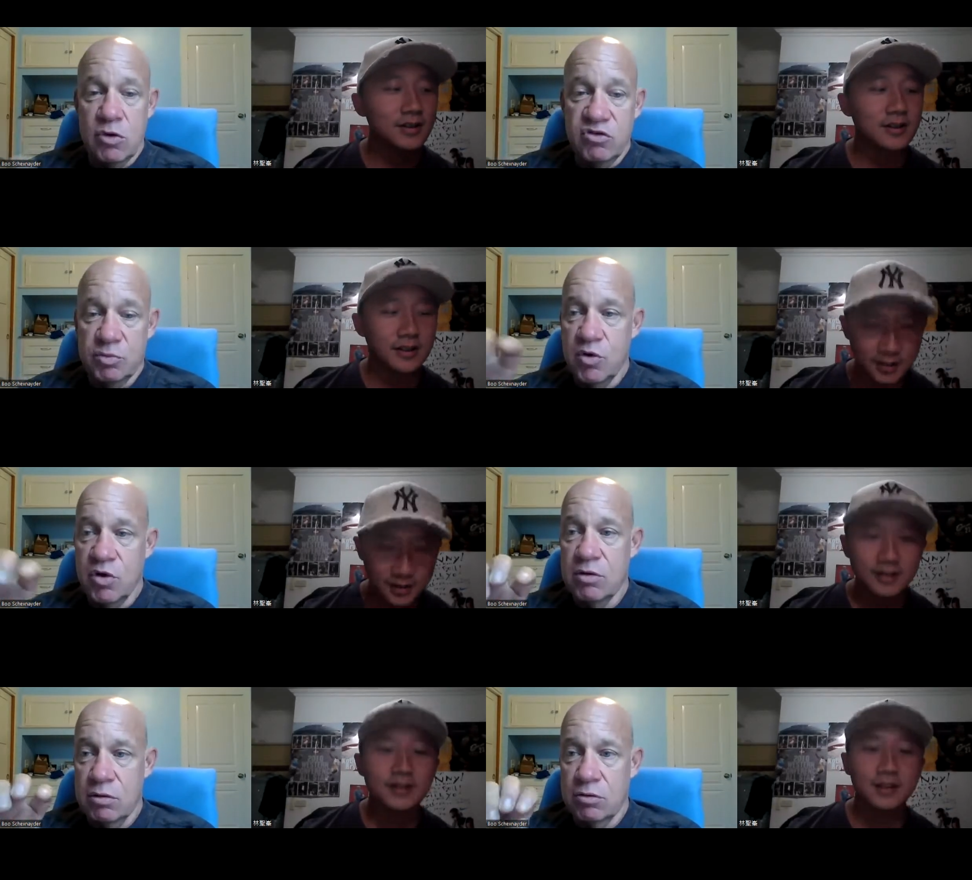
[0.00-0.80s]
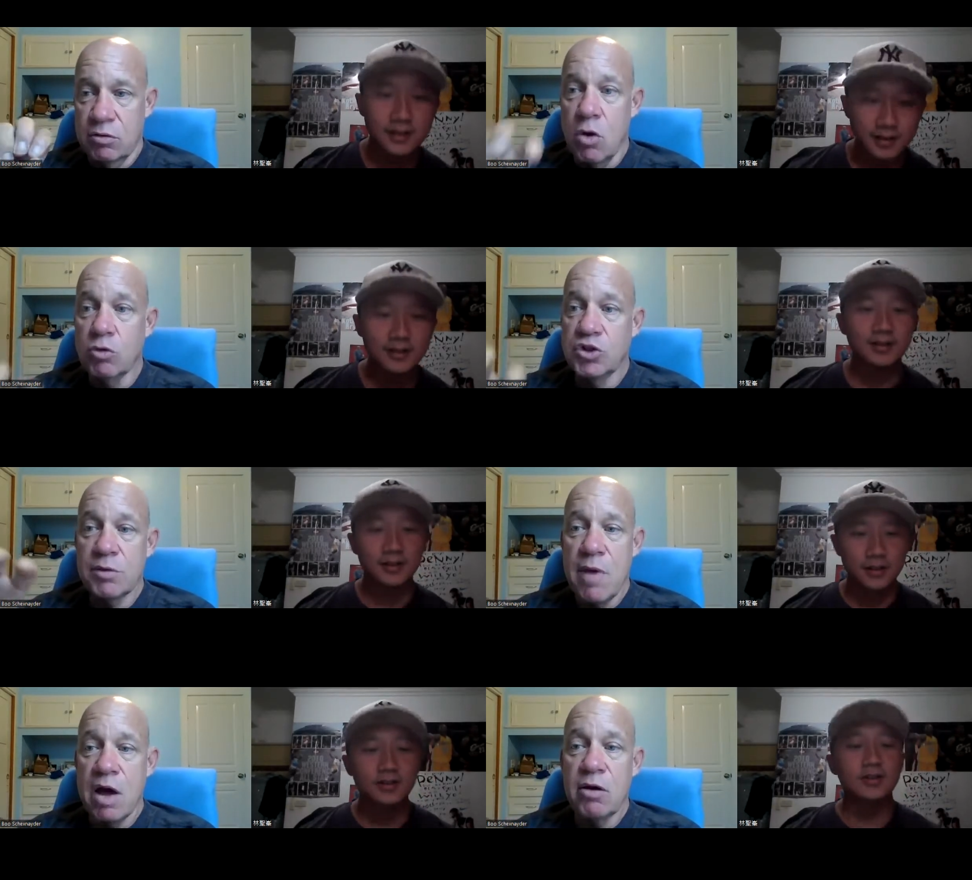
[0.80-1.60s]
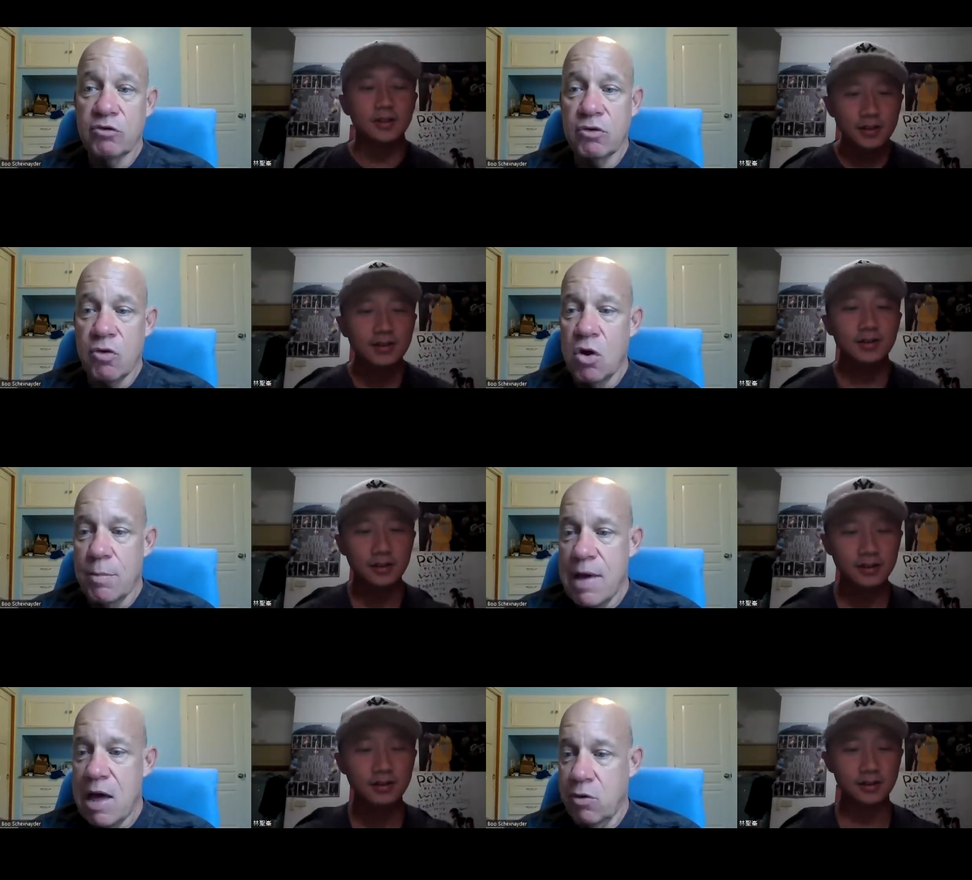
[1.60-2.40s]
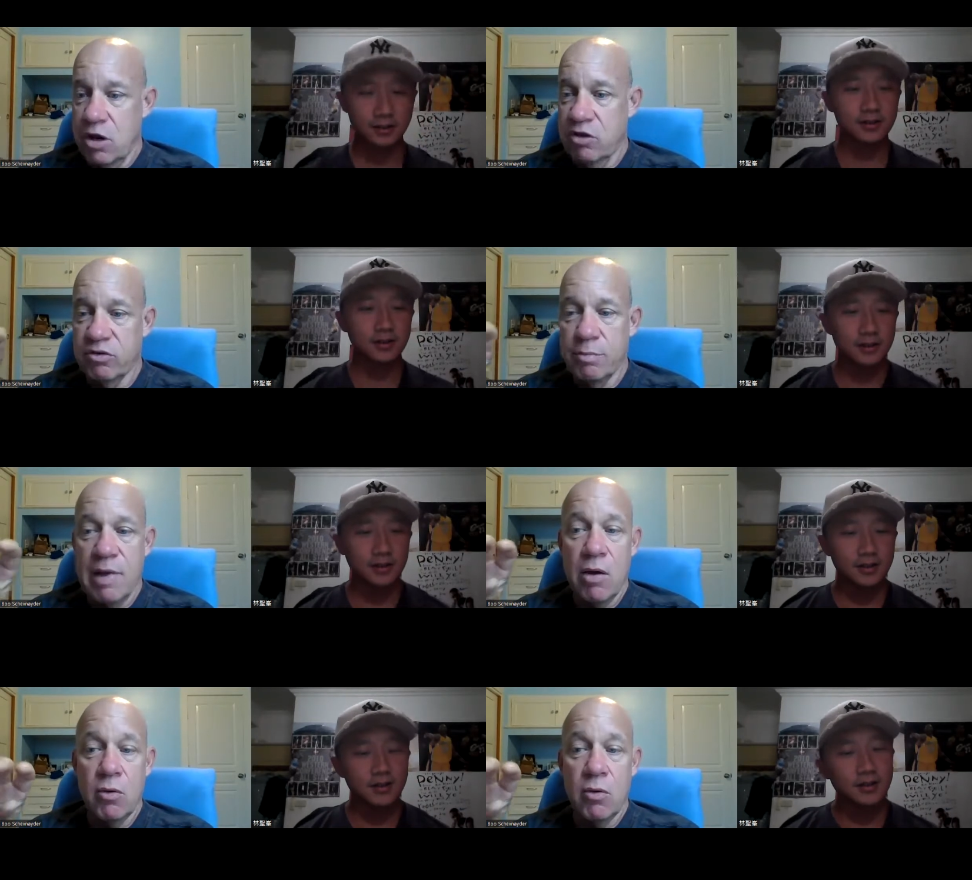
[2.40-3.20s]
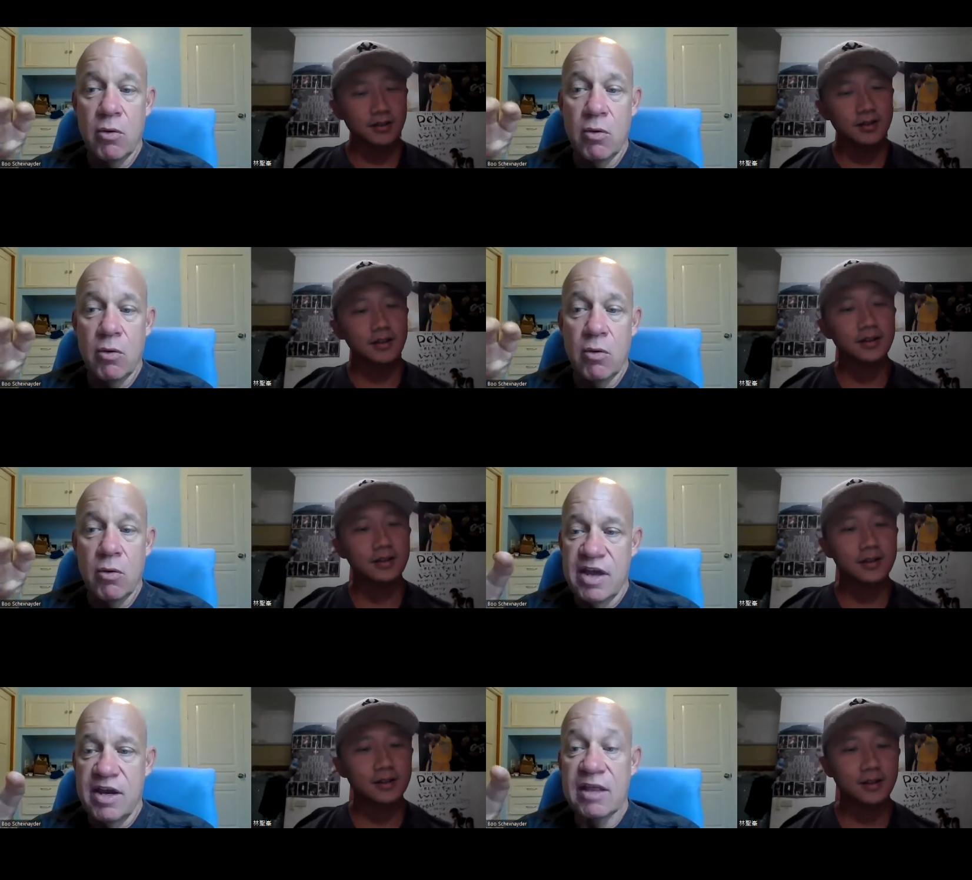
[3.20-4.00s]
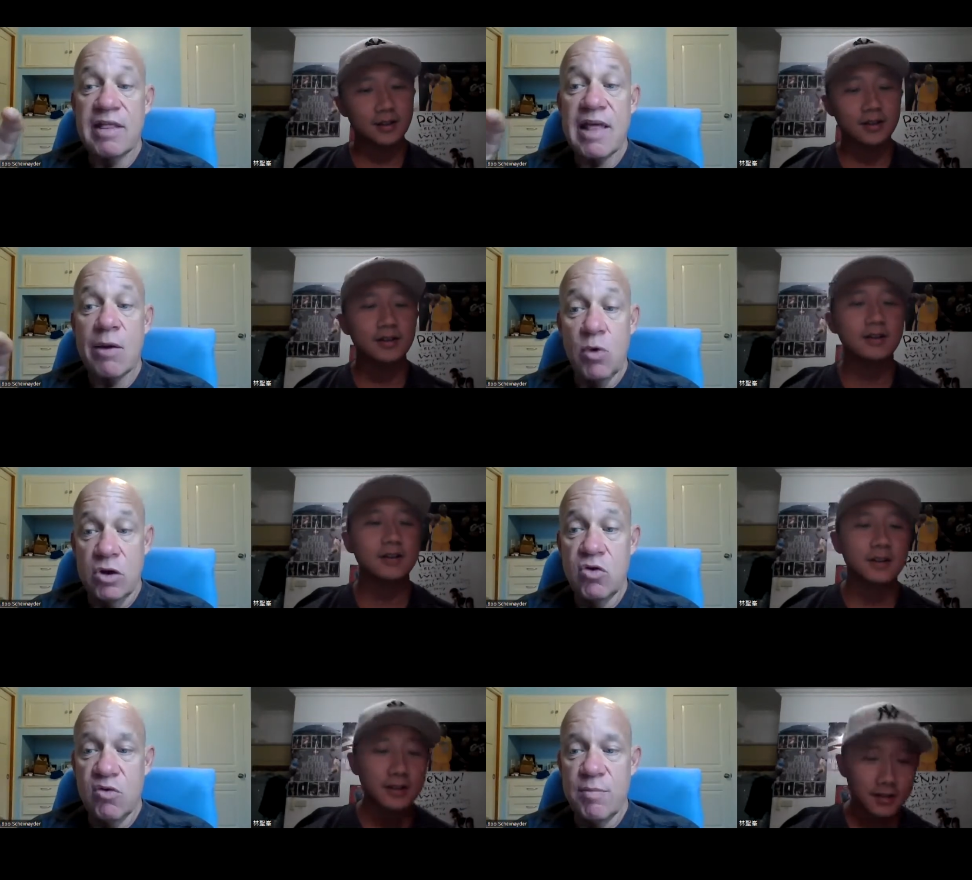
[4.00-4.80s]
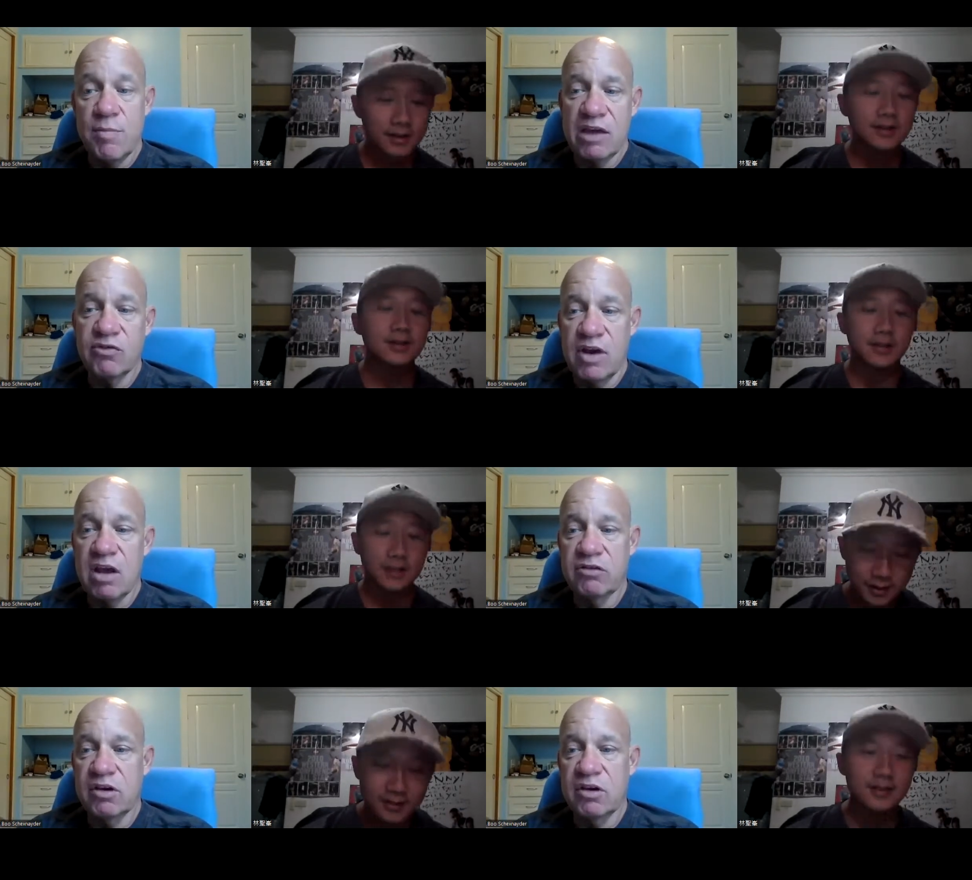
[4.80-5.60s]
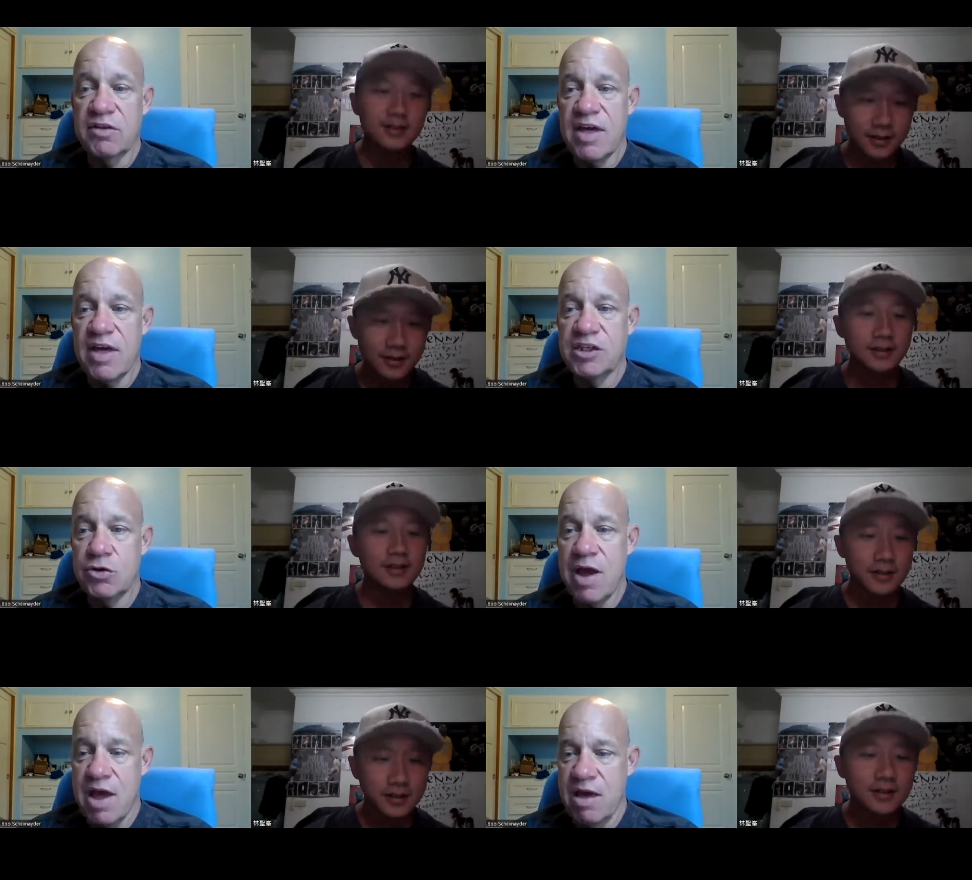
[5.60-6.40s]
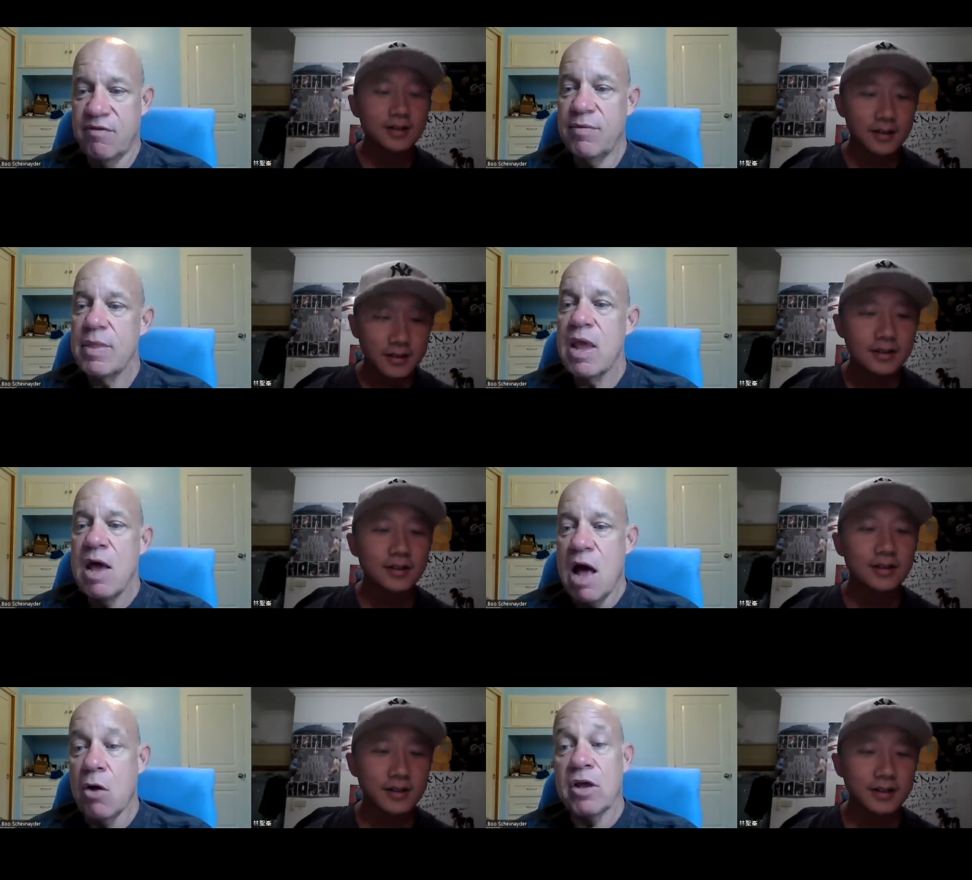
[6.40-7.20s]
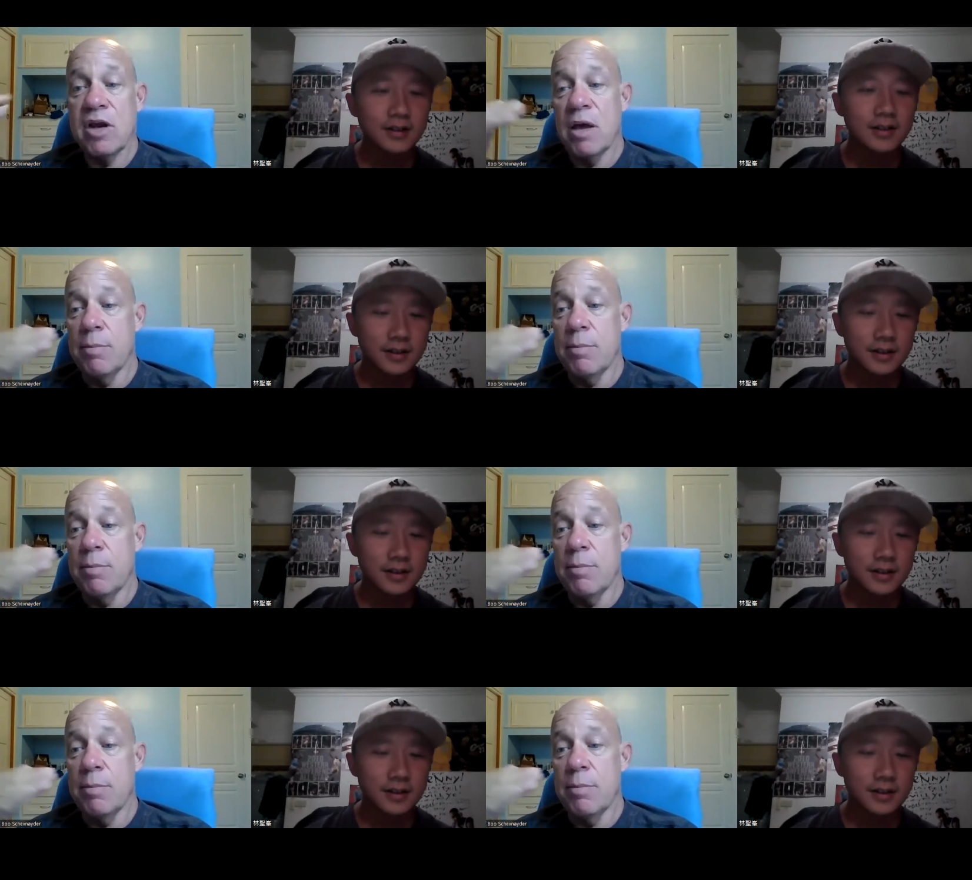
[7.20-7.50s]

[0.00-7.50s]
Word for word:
Speaker 1: what sprint coaching models are all about. It's about understanding that window of max velocity that you have. How can I